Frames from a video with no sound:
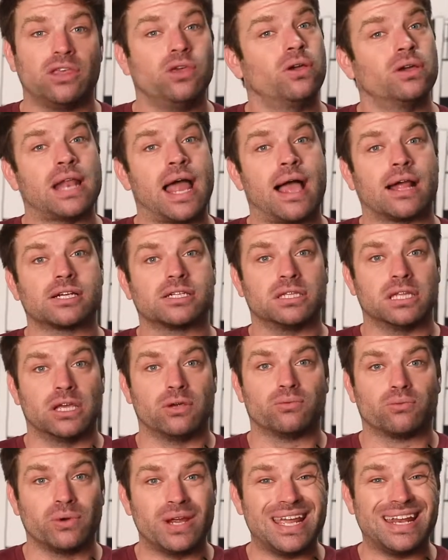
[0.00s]
You can
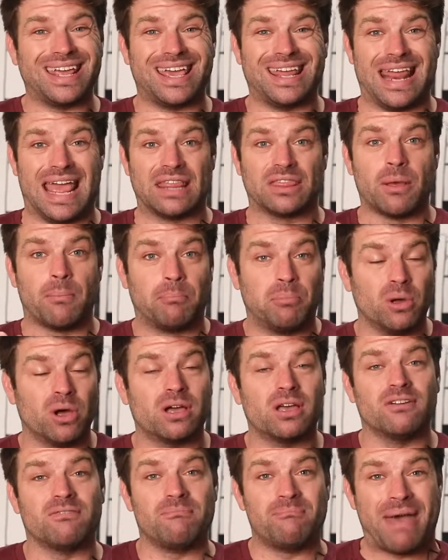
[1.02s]
actually read it in the
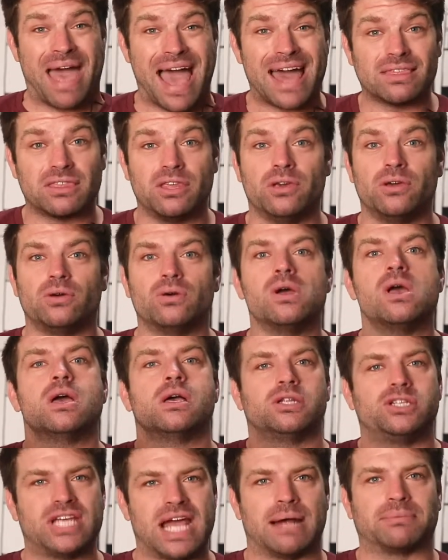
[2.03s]
book of
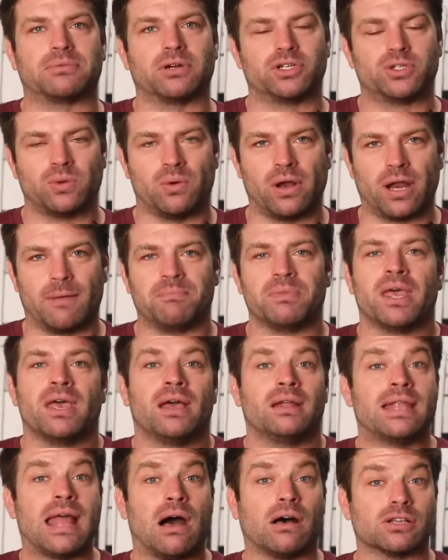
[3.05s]
Matthew, chapter 20.
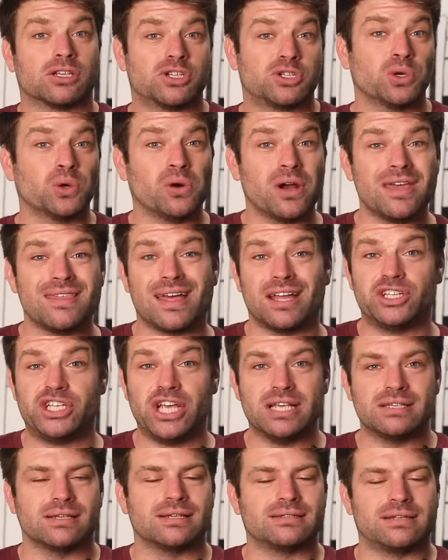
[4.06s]
Now, a story that
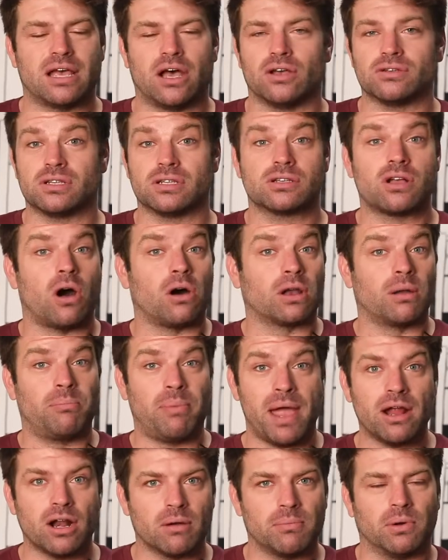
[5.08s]
Jesus tells is called a
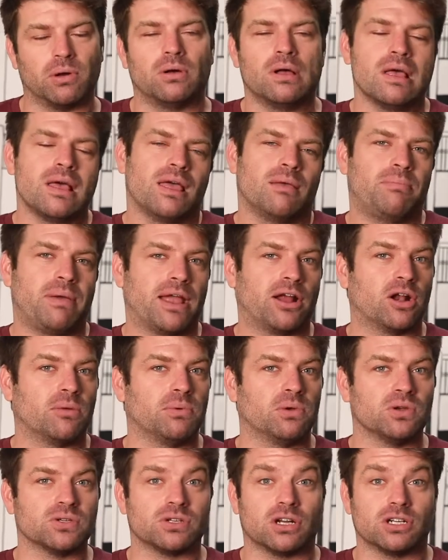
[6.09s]
parable.
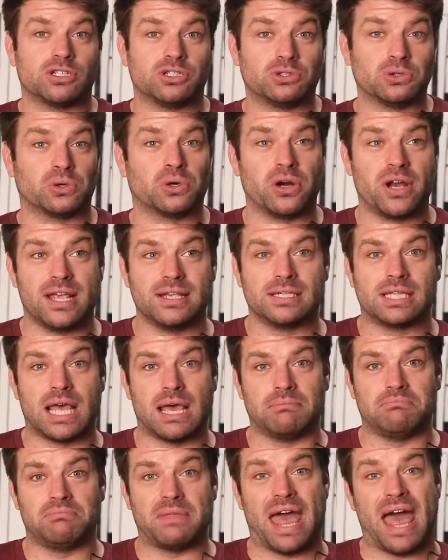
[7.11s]
Parables are stories
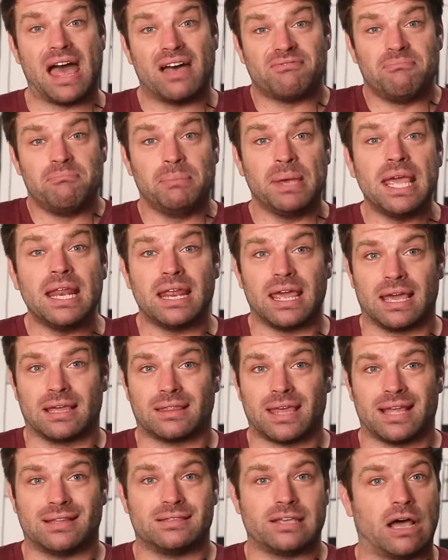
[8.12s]
that have meaning.
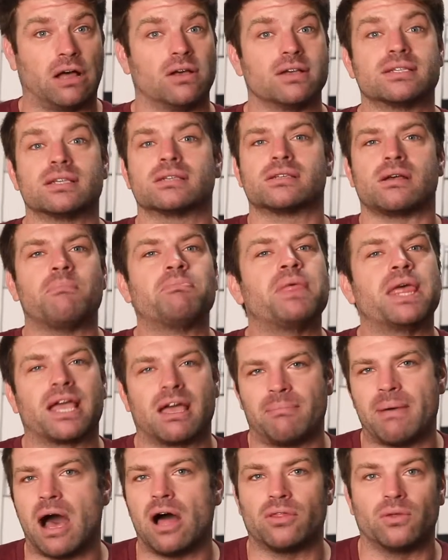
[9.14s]
They tell us something
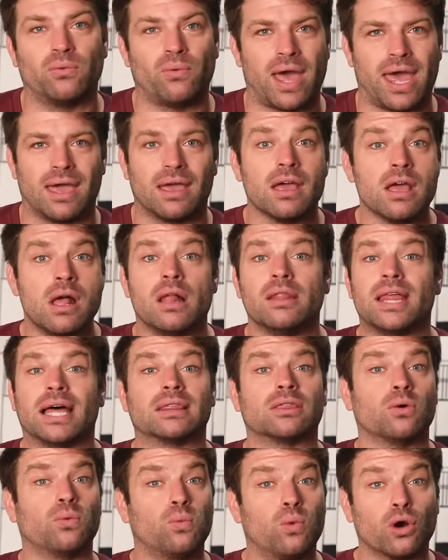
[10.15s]
about the way
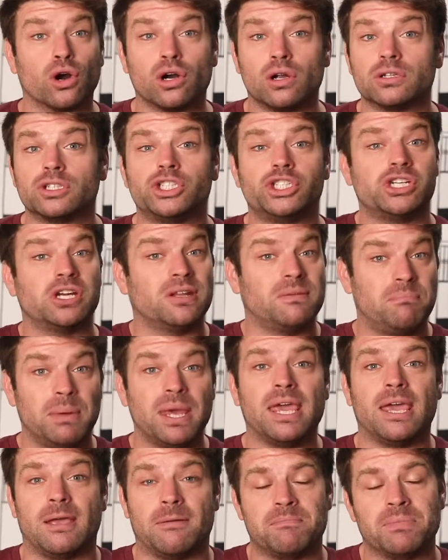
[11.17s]
that the world should
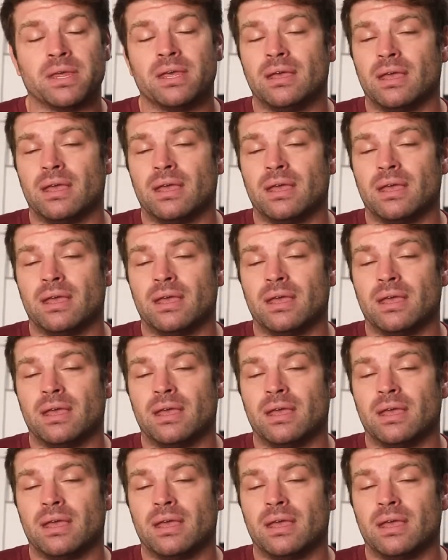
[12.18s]
be.